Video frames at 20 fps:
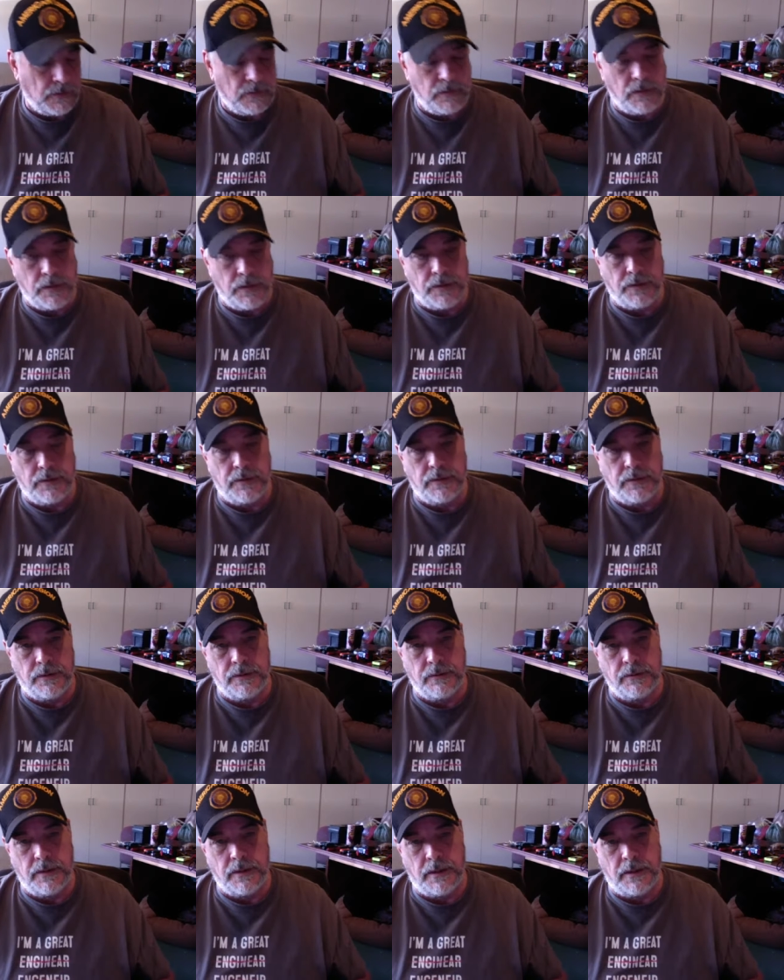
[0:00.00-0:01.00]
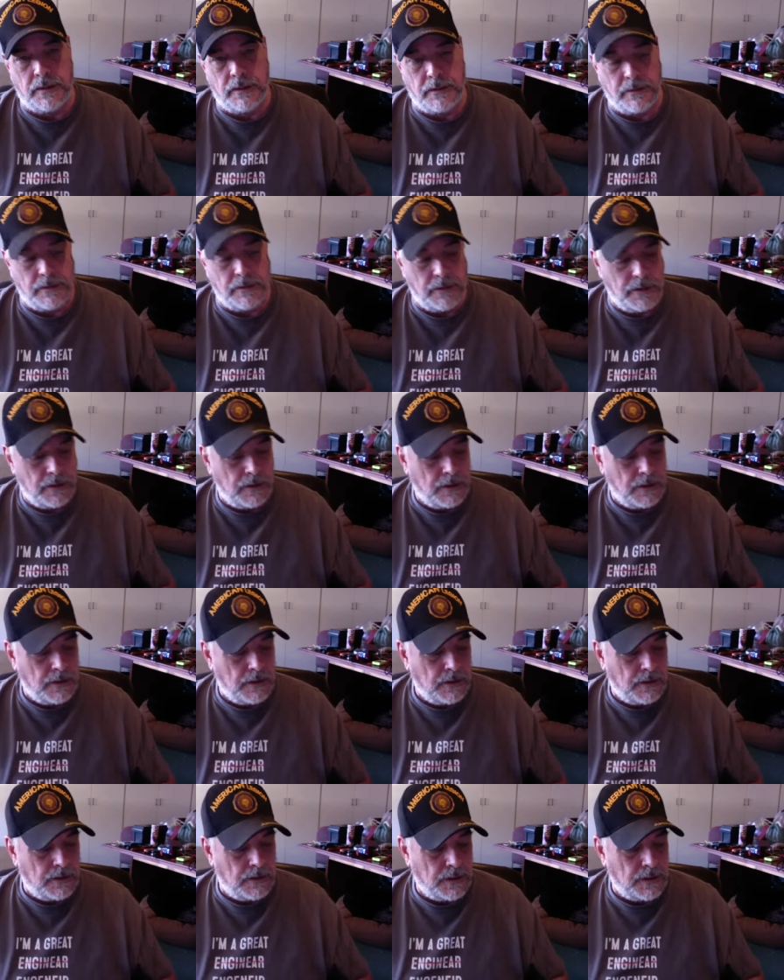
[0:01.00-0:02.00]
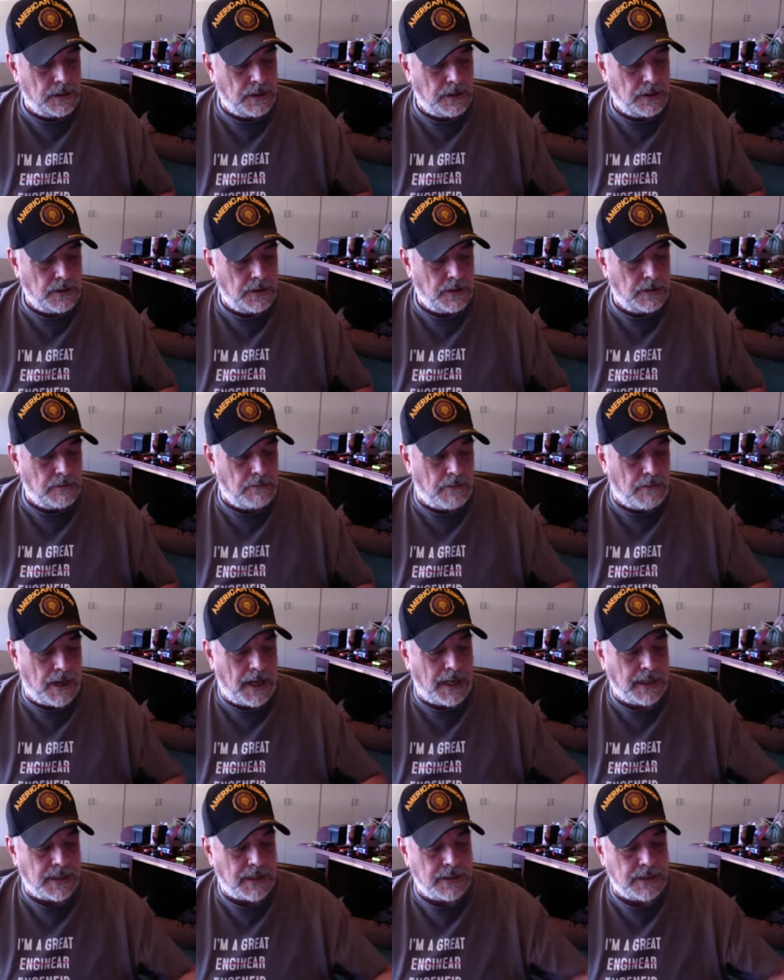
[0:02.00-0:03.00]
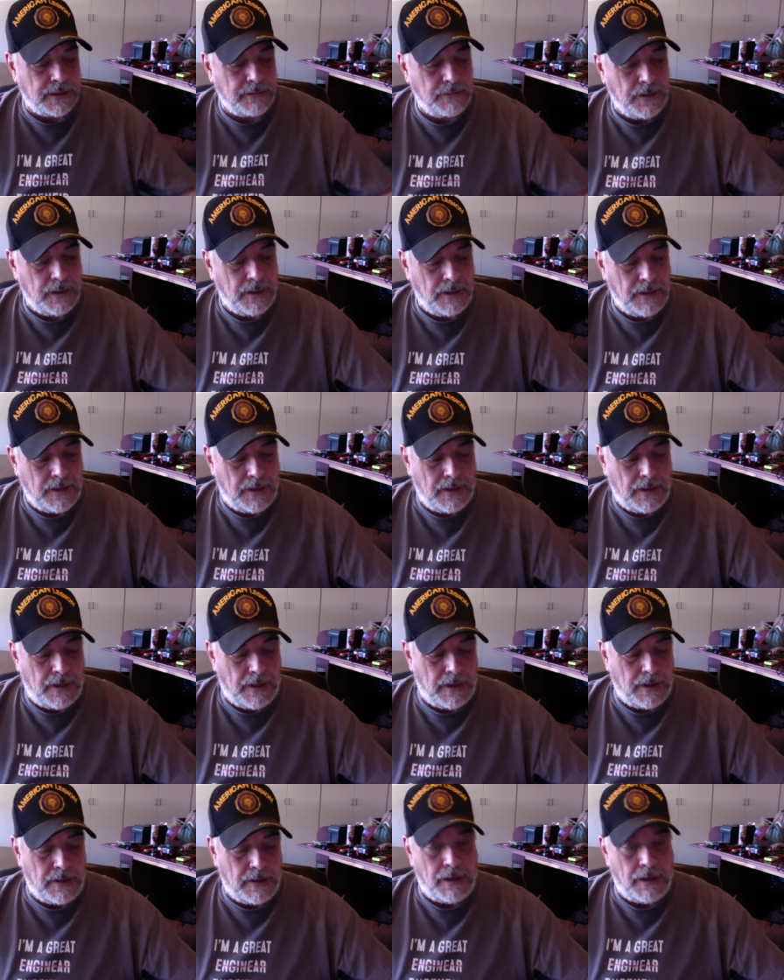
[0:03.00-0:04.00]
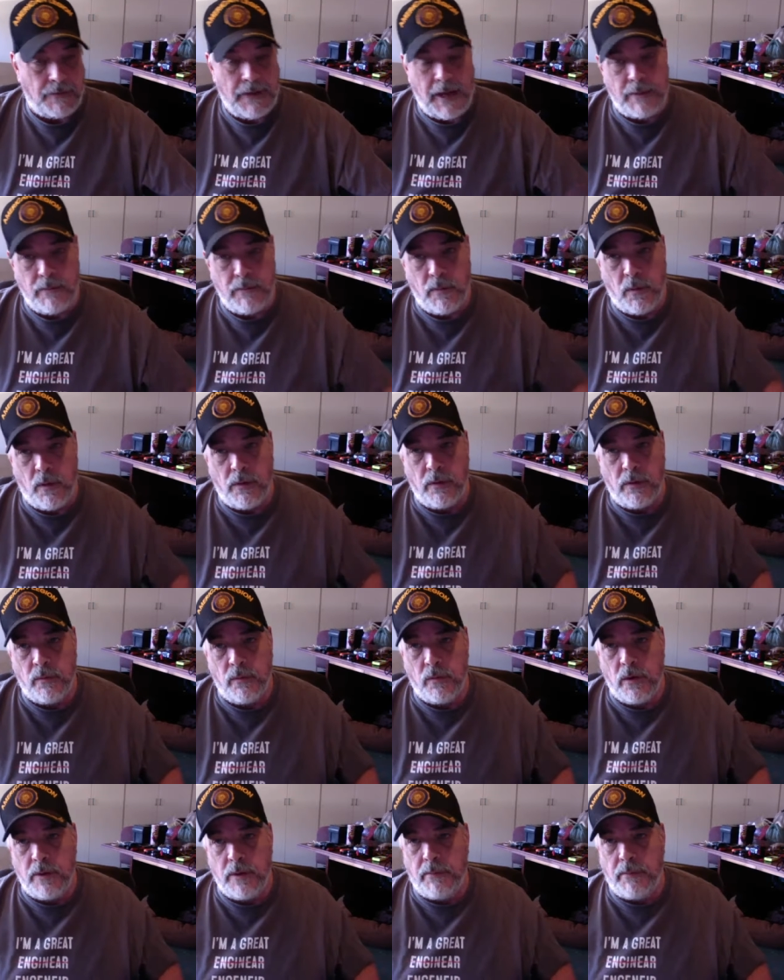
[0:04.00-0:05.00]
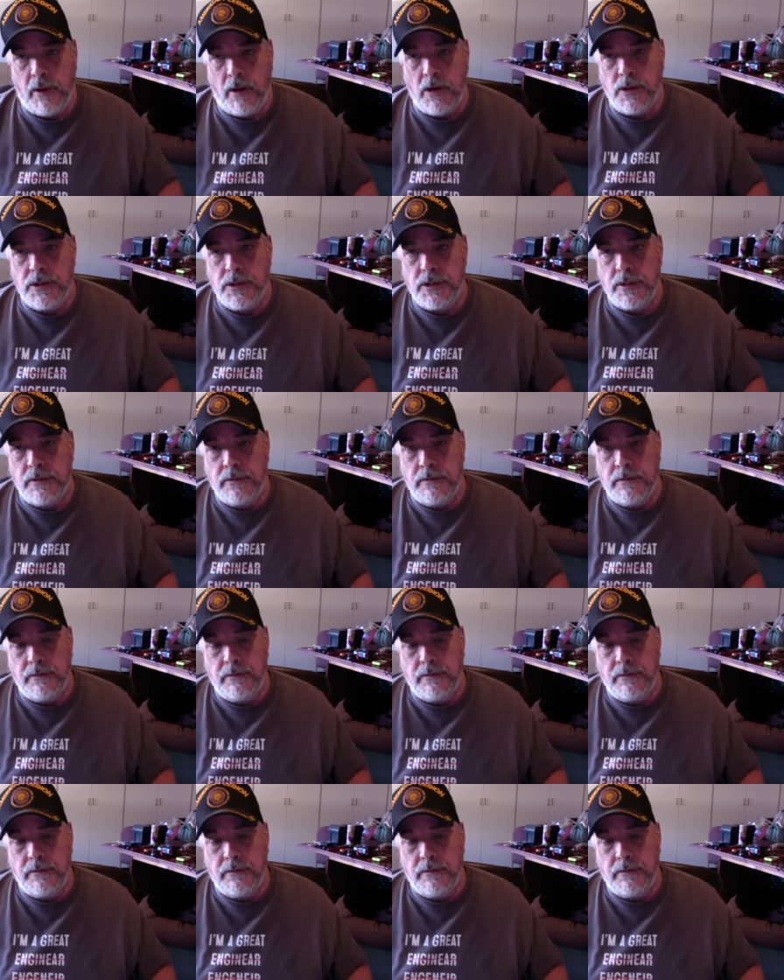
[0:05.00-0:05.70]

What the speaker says: with the biasing. I've had more than one person